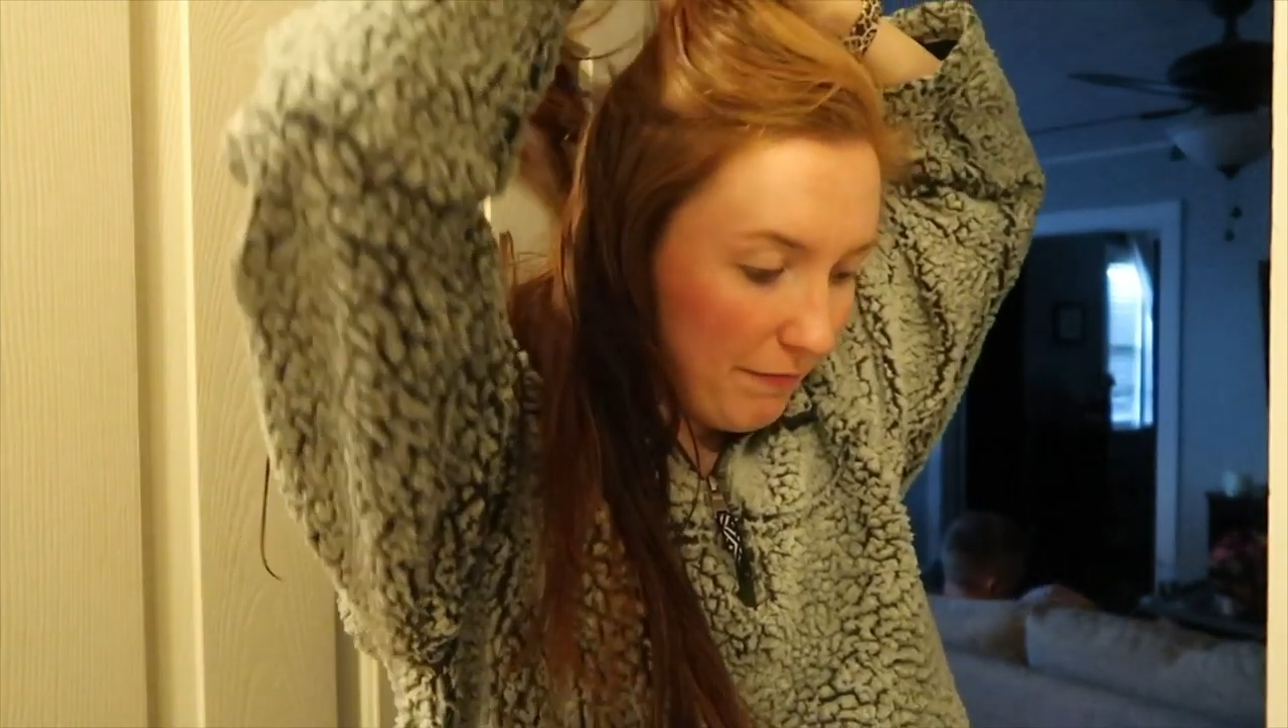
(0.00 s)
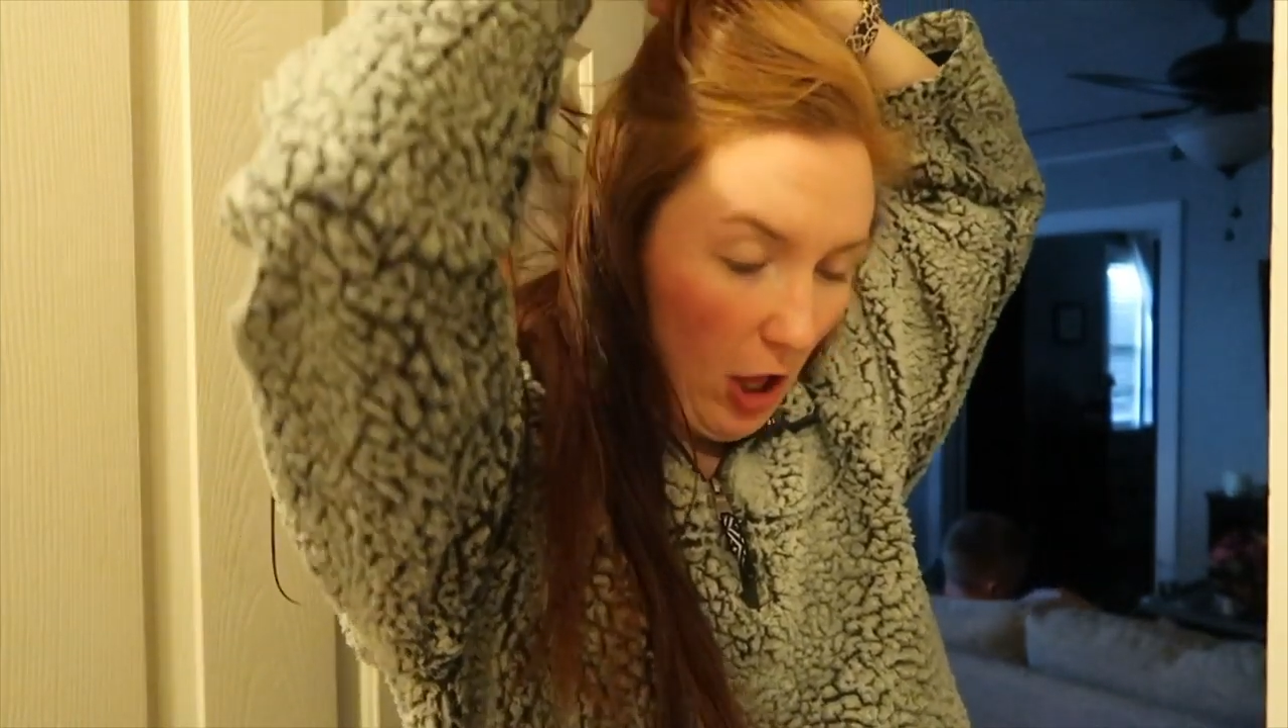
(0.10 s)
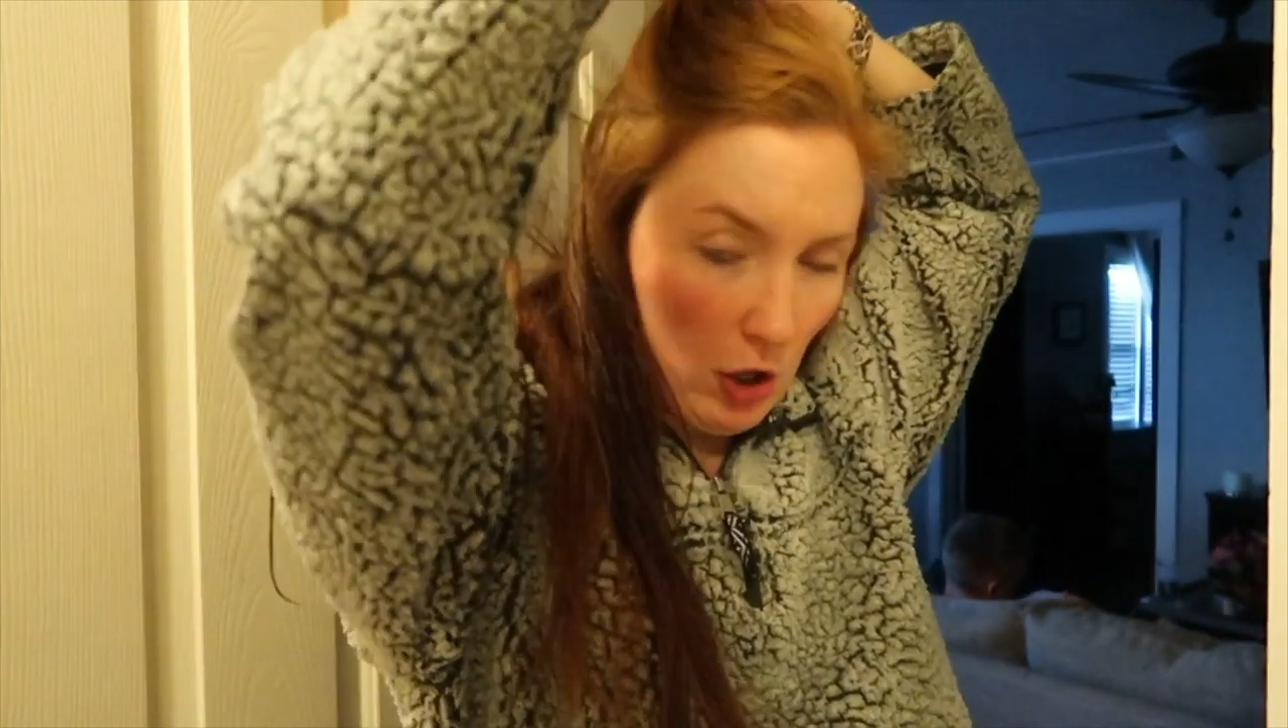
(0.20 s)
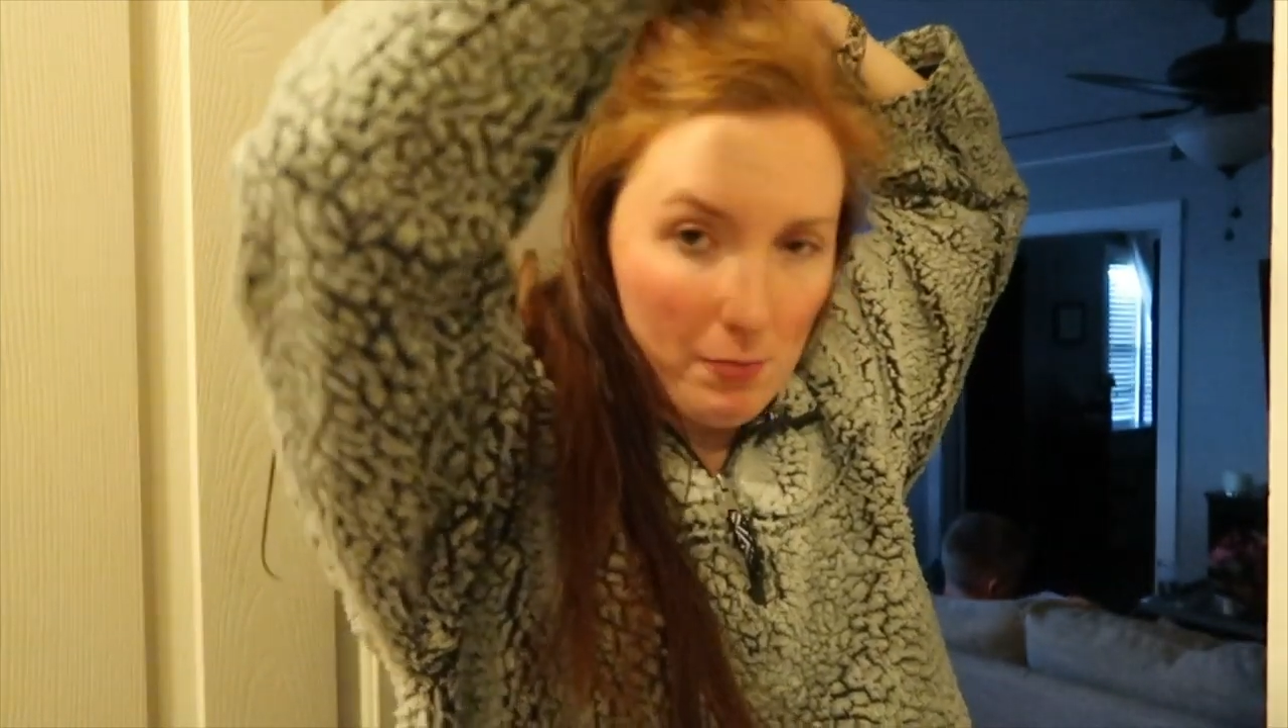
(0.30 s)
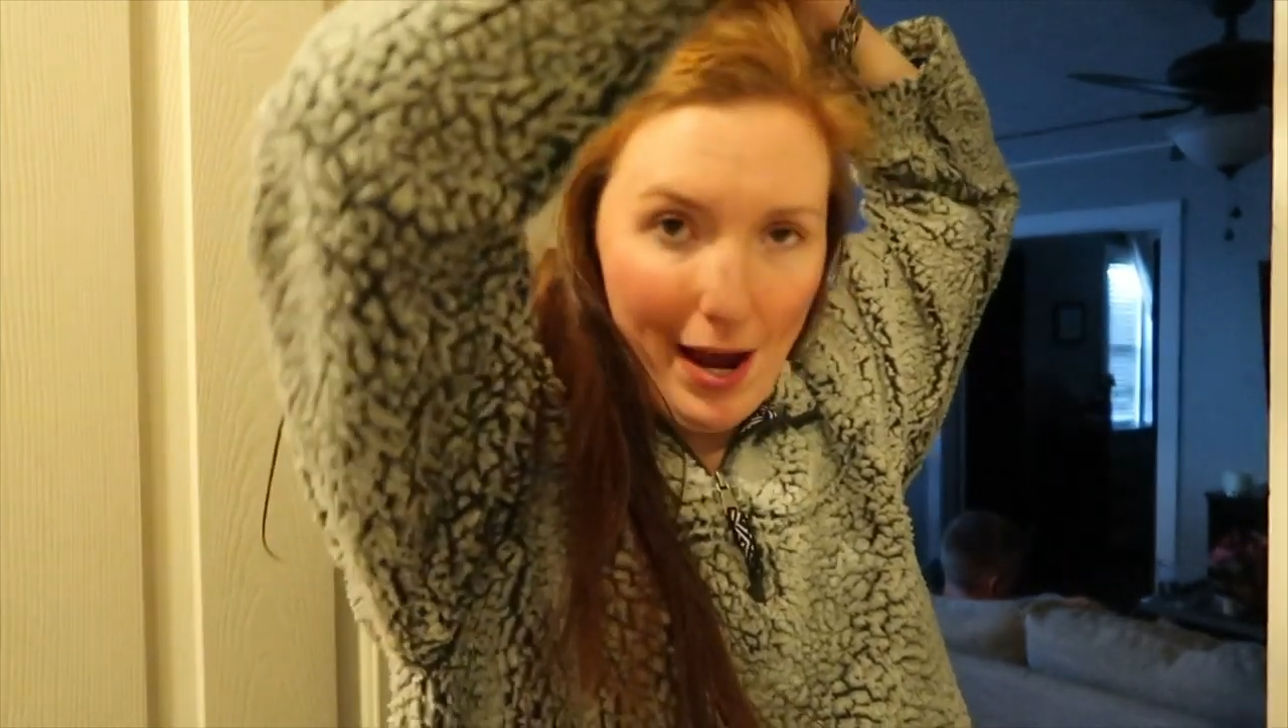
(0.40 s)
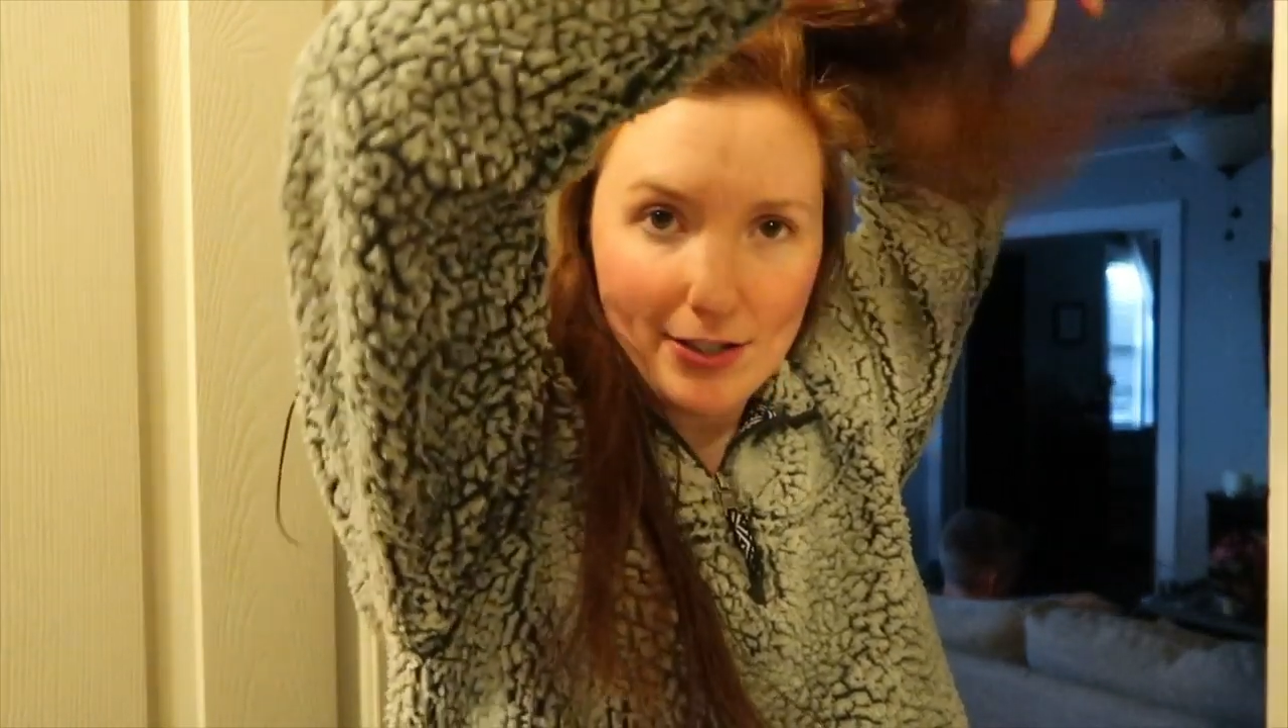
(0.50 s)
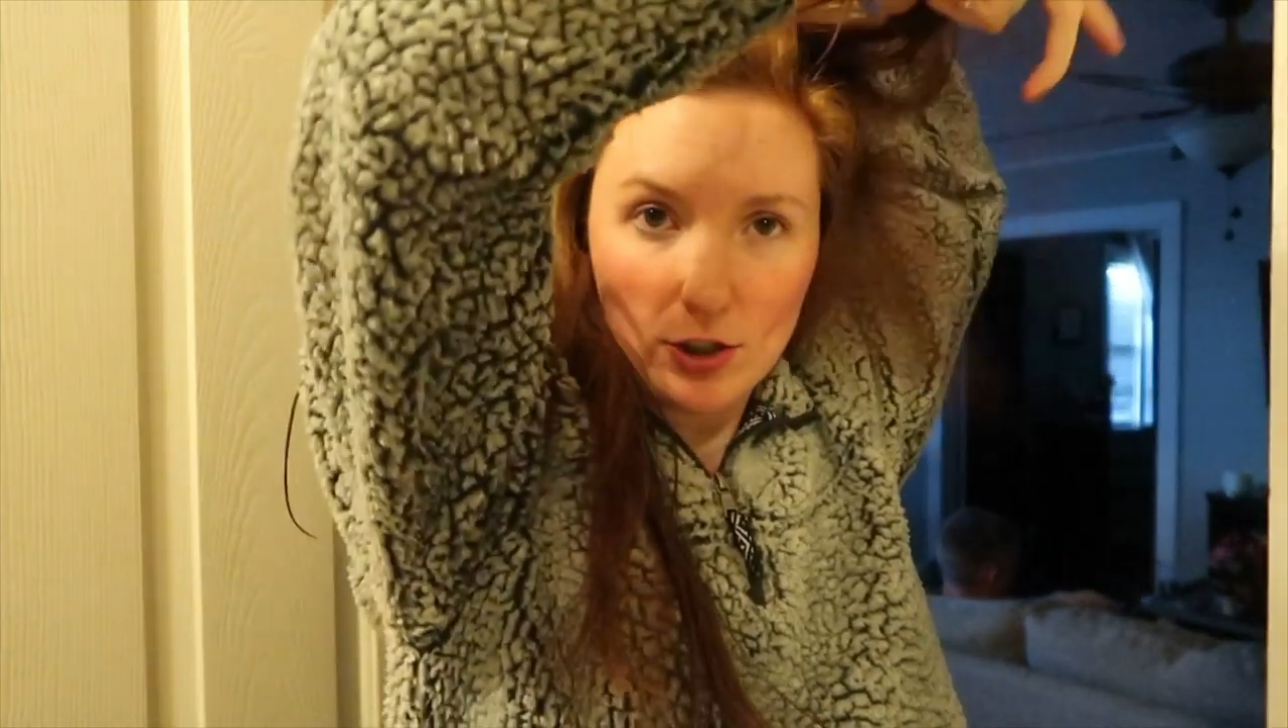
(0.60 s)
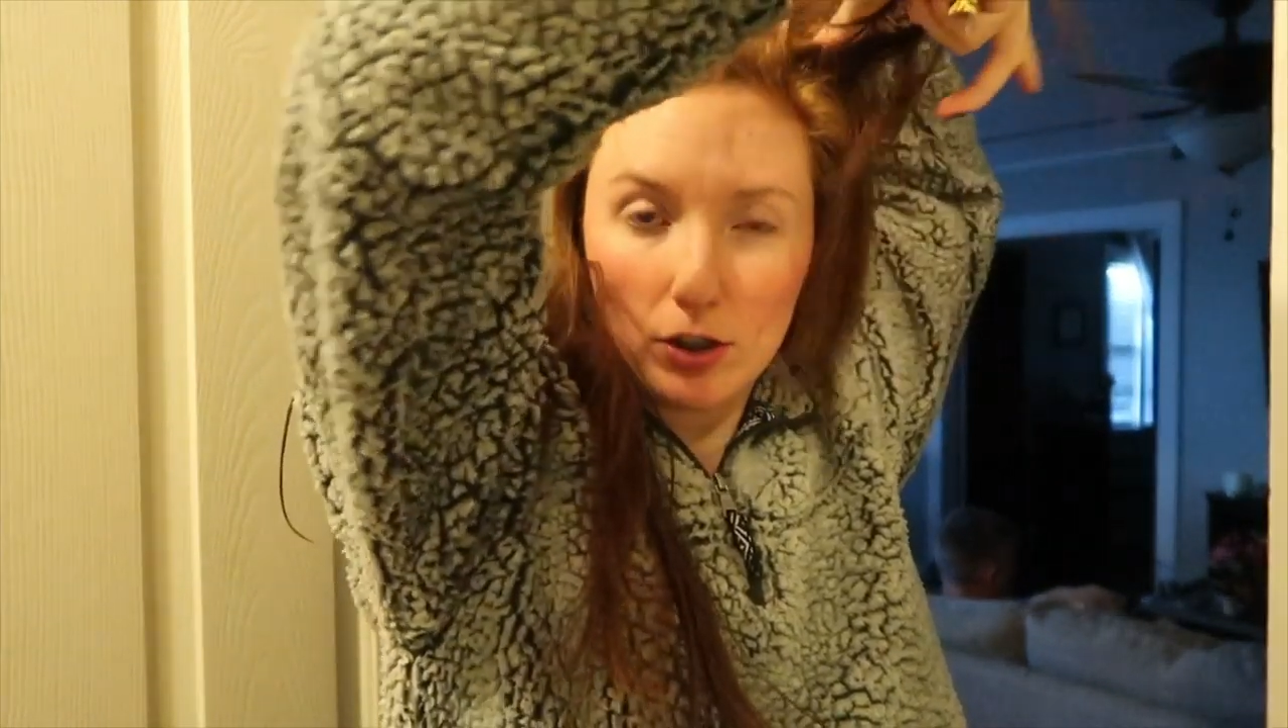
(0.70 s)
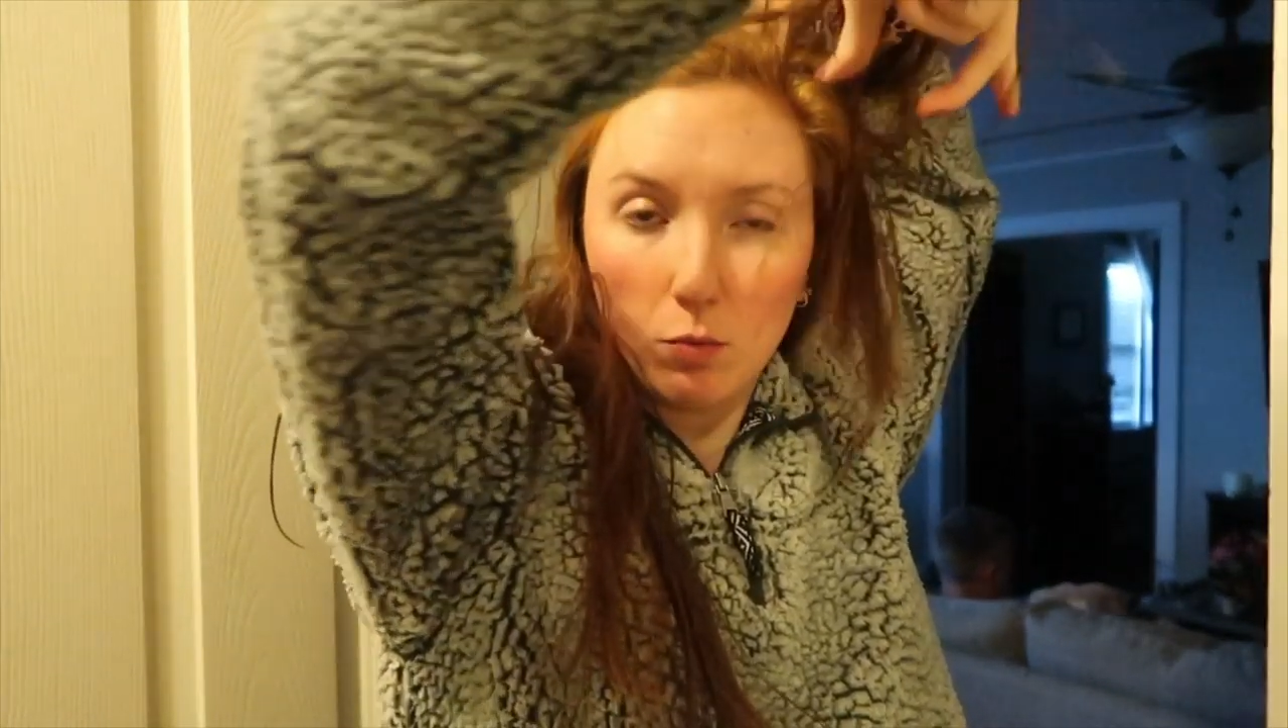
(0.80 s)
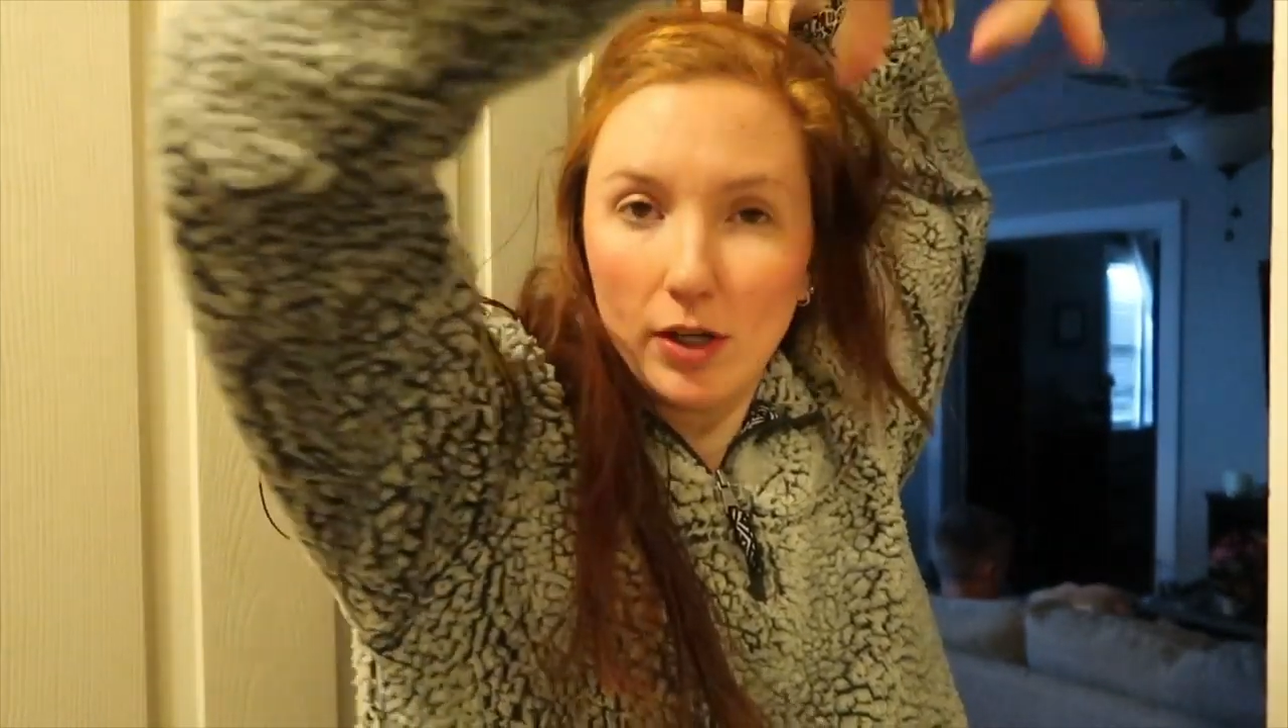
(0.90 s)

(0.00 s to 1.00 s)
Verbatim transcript: volumizer